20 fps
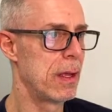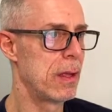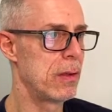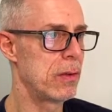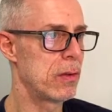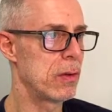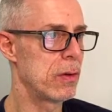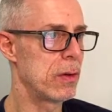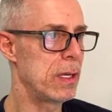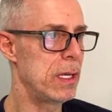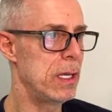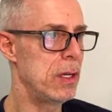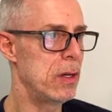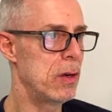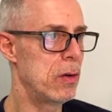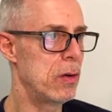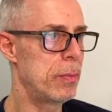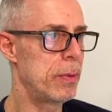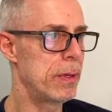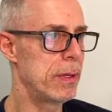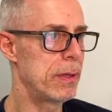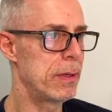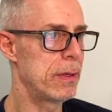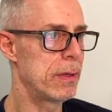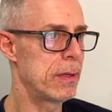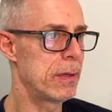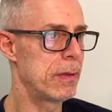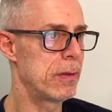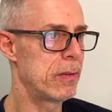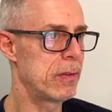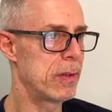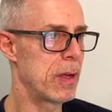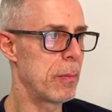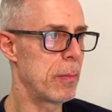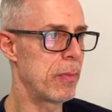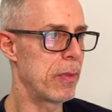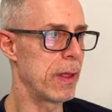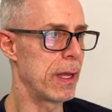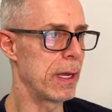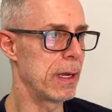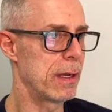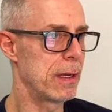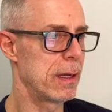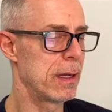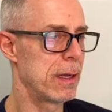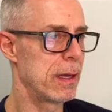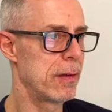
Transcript: So he opened something.